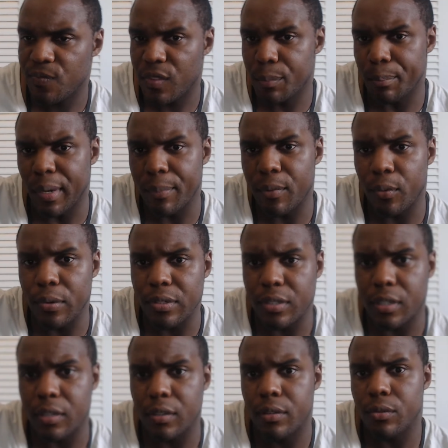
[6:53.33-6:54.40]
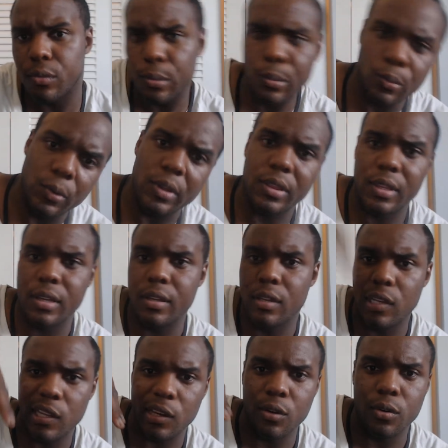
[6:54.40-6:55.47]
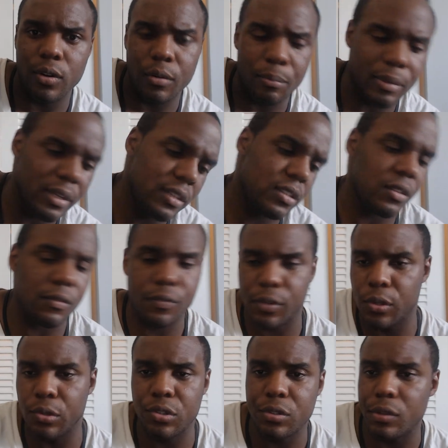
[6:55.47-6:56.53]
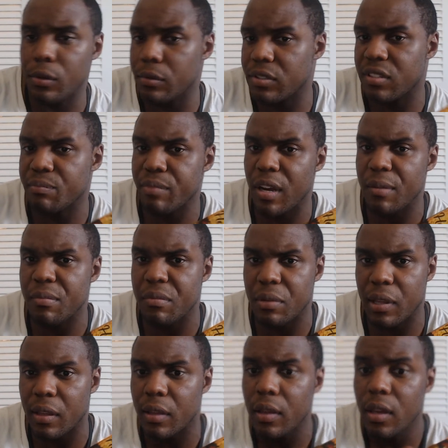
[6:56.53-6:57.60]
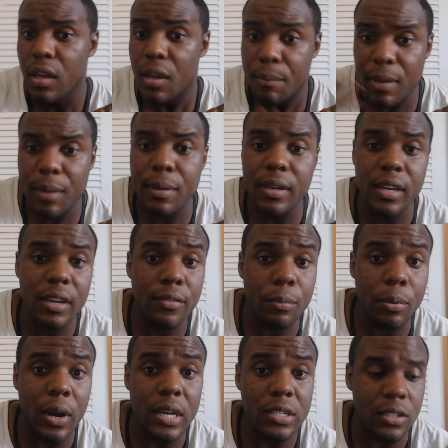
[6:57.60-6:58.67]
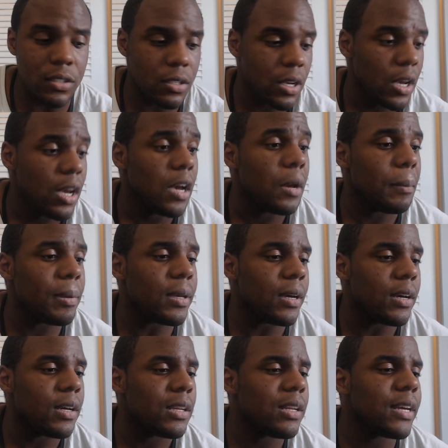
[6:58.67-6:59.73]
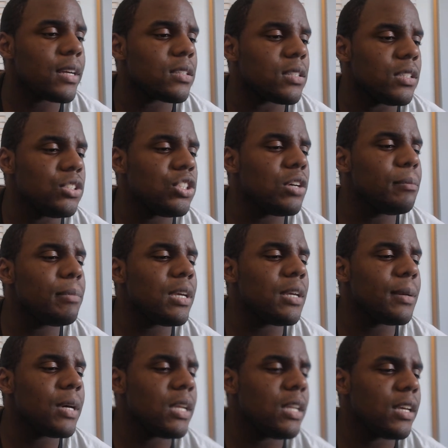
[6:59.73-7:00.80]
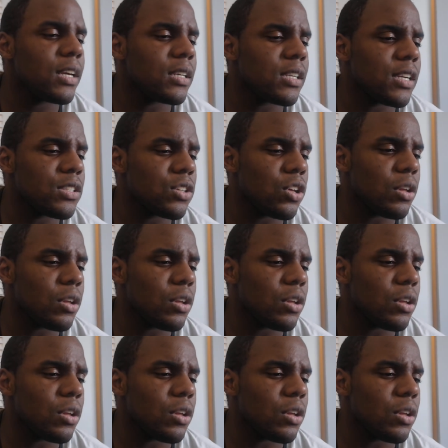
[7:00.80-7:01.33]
bourbon whiskey with the liqueur, but it's infused, so it's probably maybe a different process. But yeah, legacy. Jim Beam honey contains all